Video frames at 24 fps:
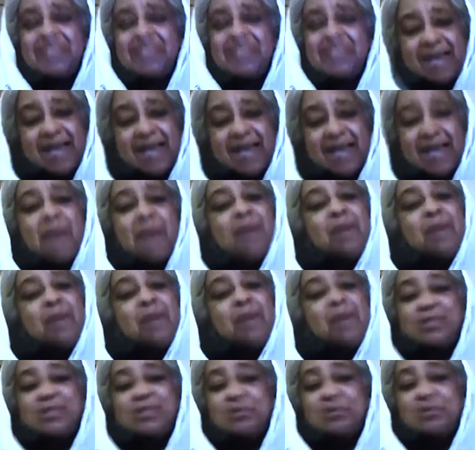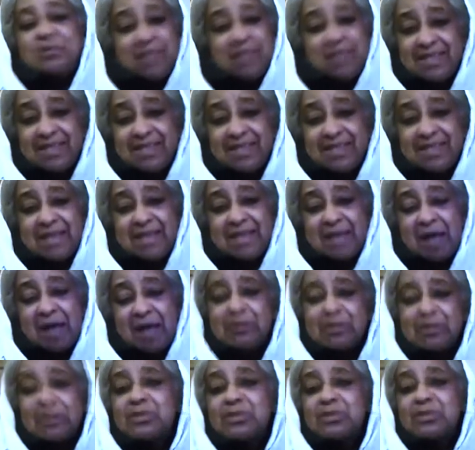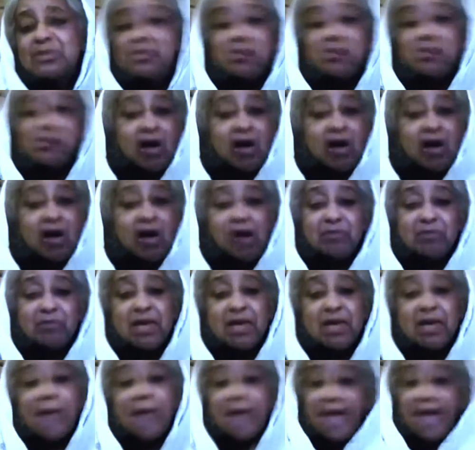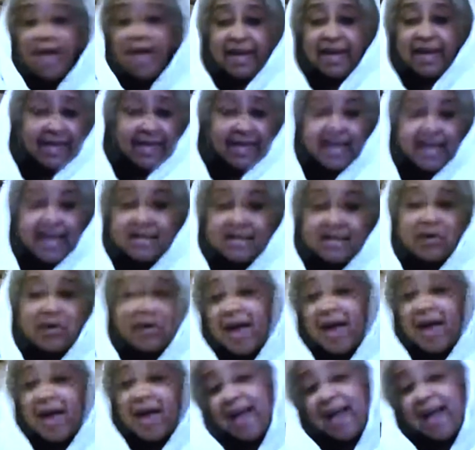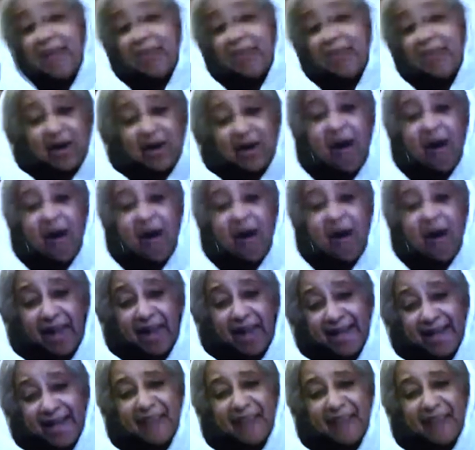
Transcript: she's got to march with me this time. So Sue called me up, Edie, guess what? I got the call.